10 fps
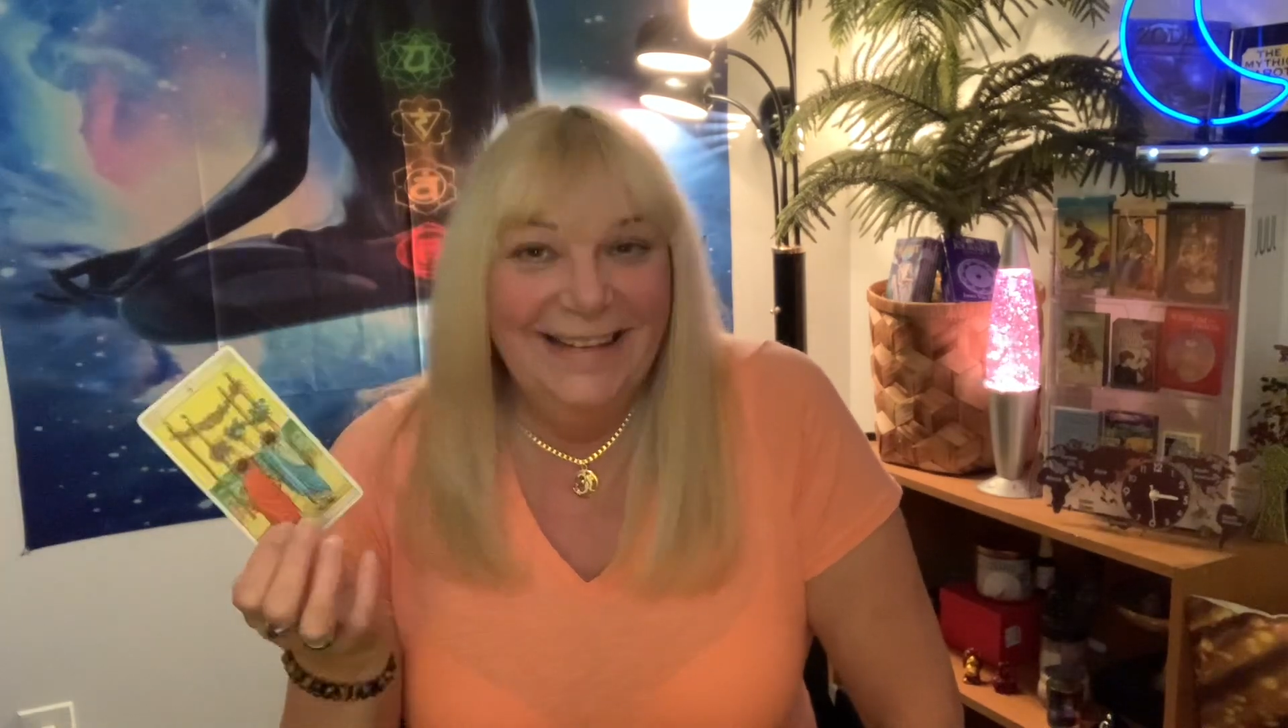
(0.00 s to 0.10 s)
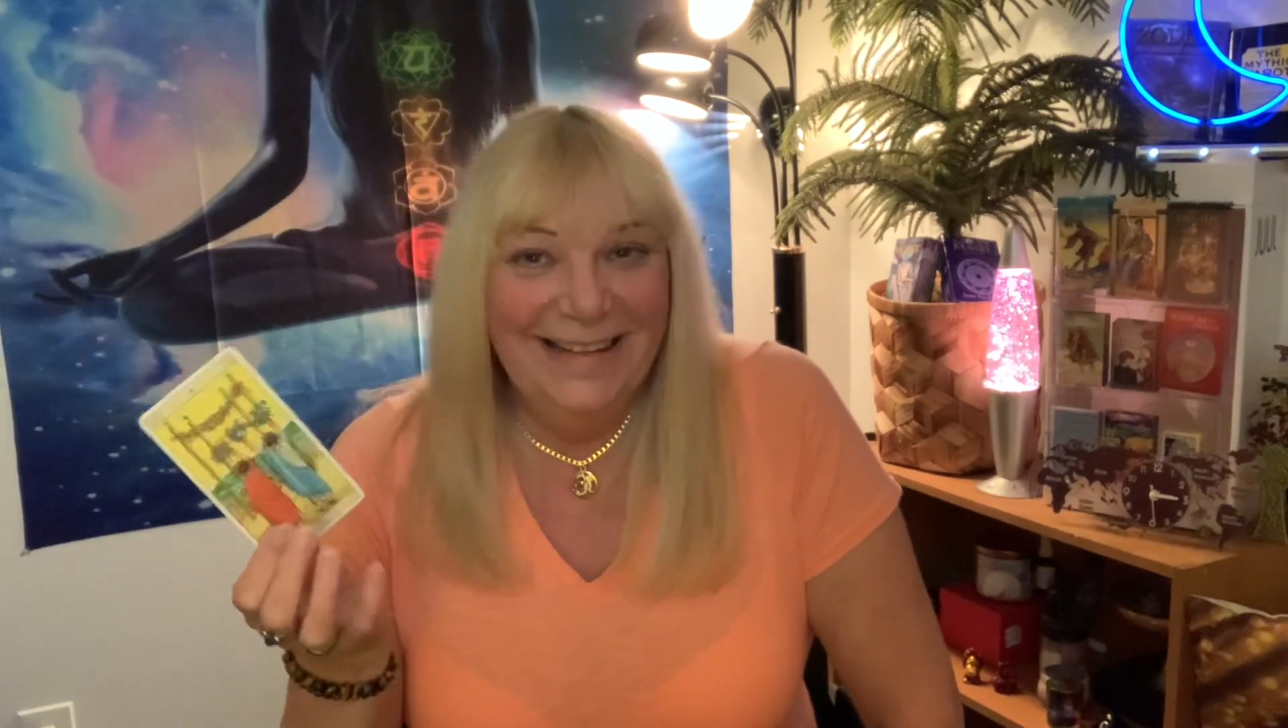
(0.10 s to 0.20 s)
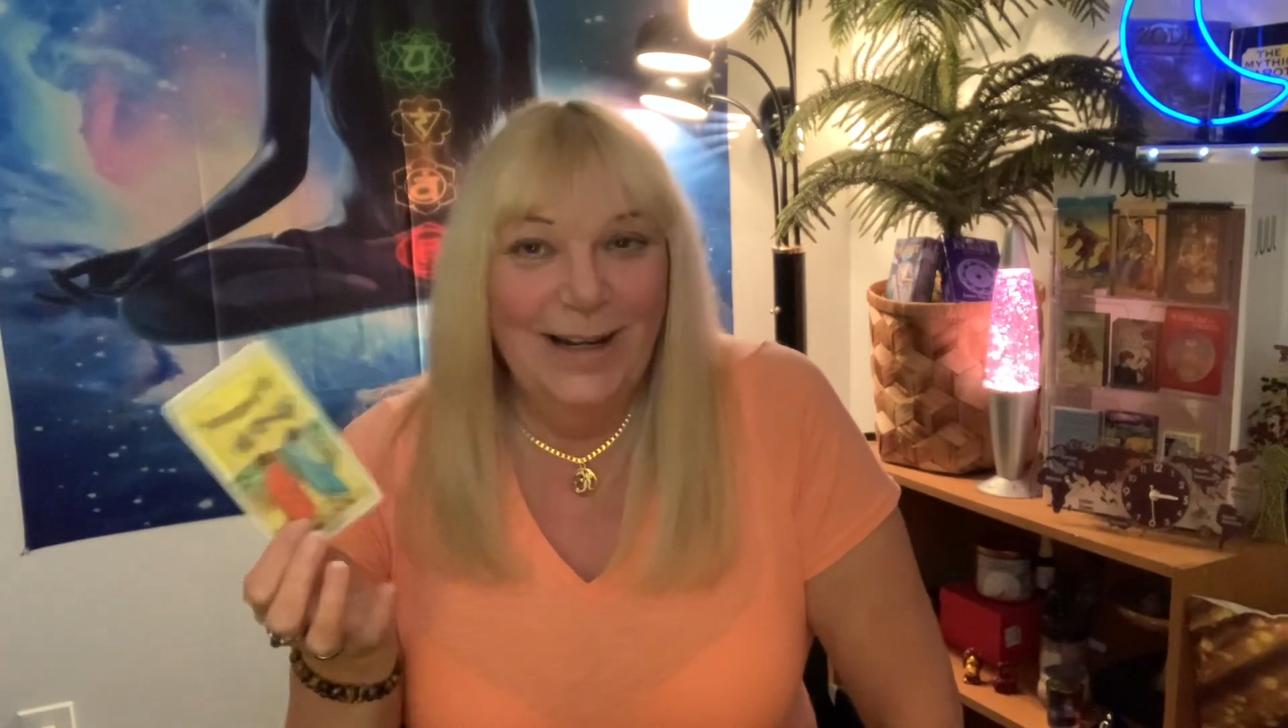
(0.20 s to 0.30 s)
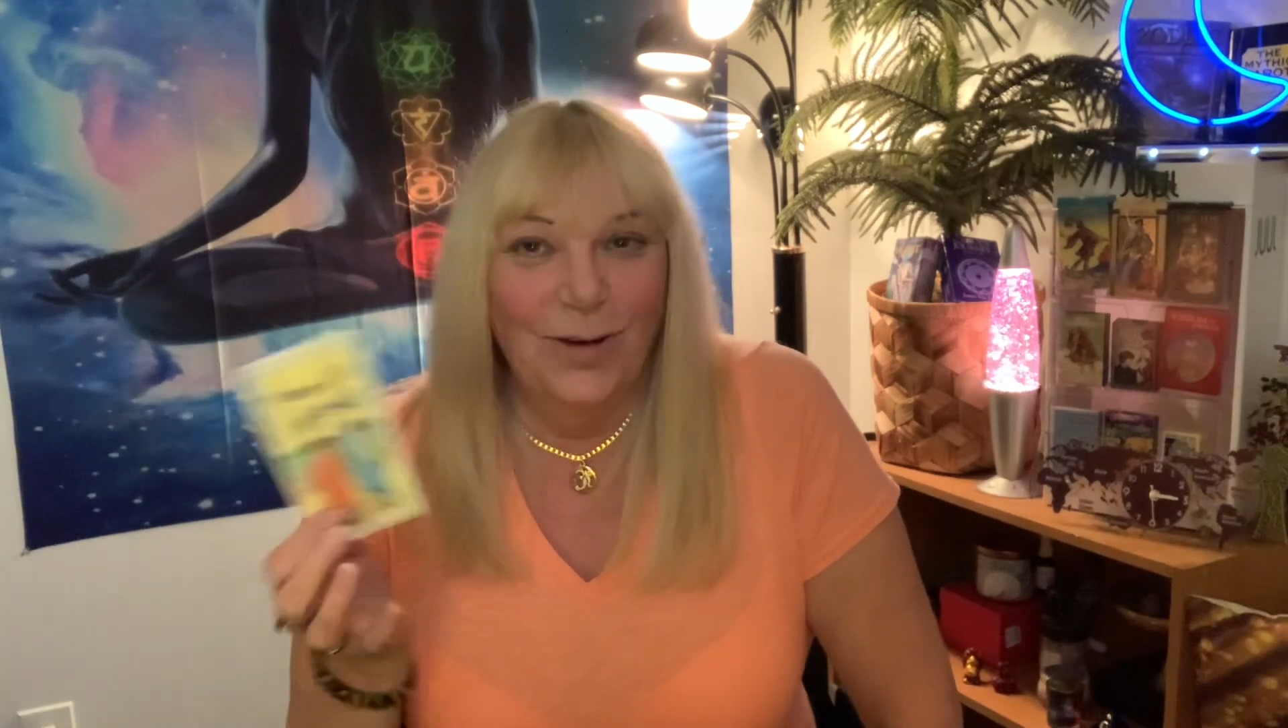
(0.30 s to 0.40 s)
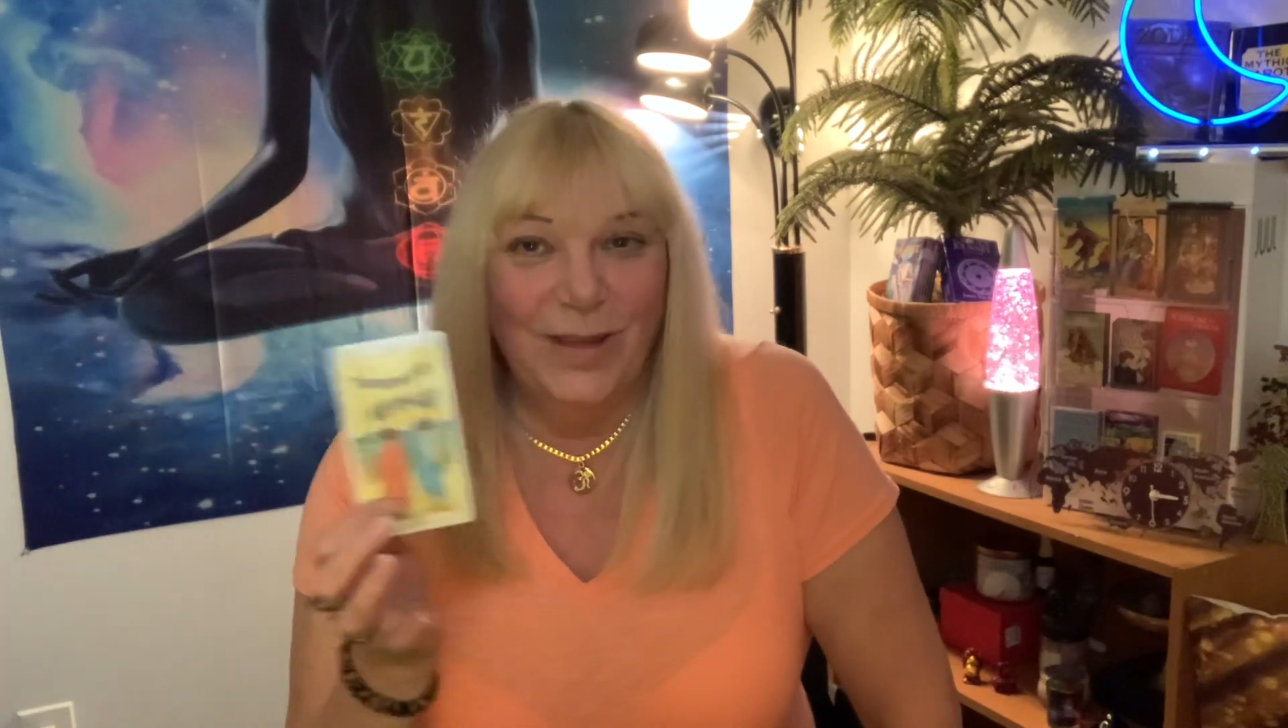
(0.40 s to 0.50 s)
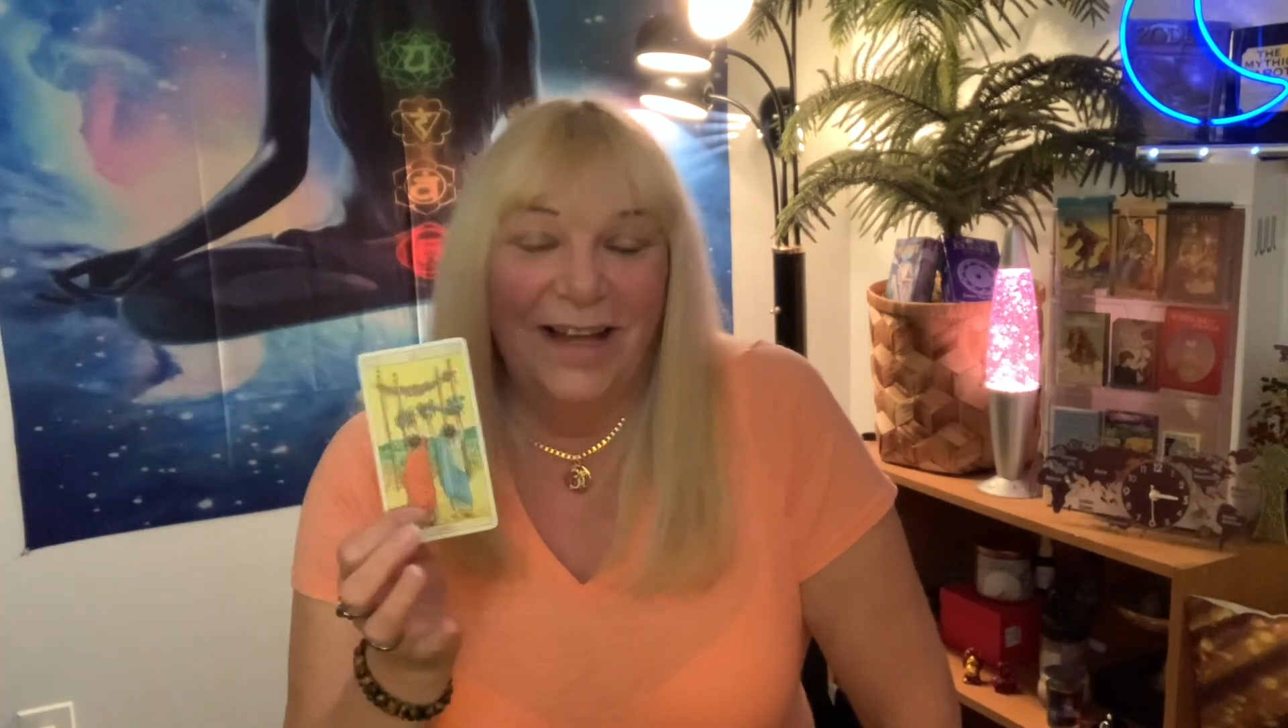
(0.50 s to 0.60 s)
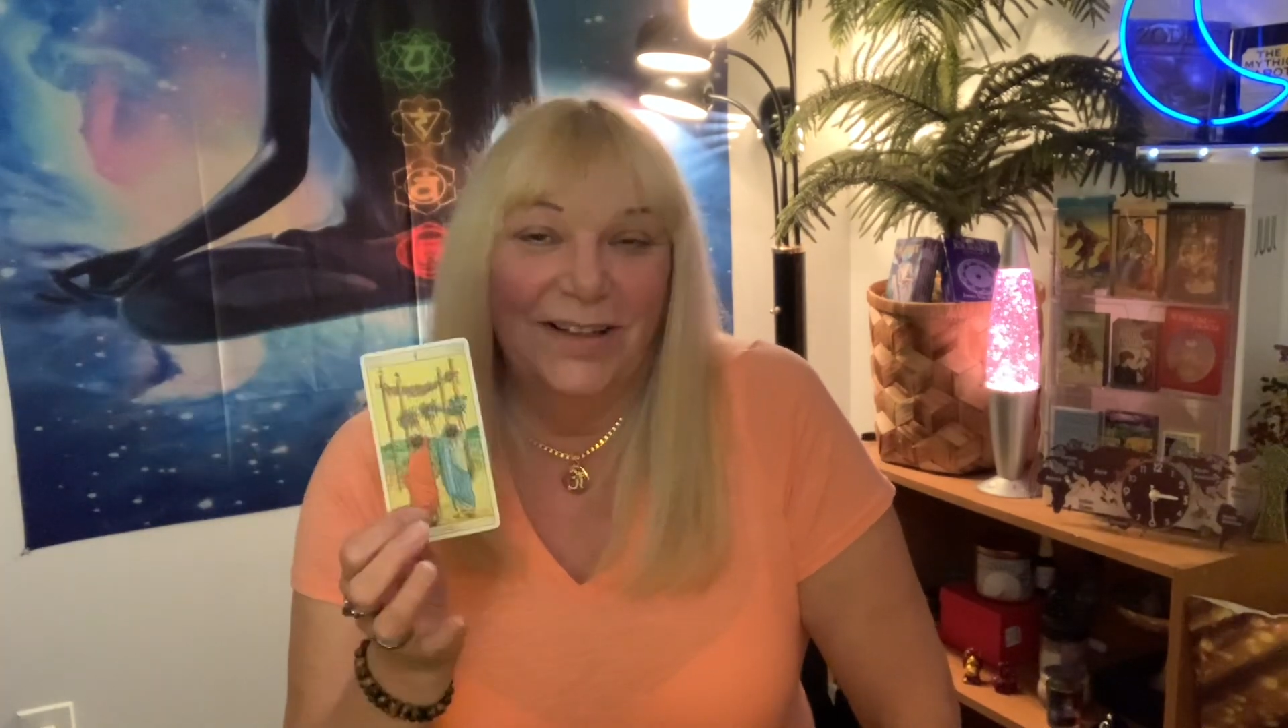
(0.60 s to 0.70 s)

You know, that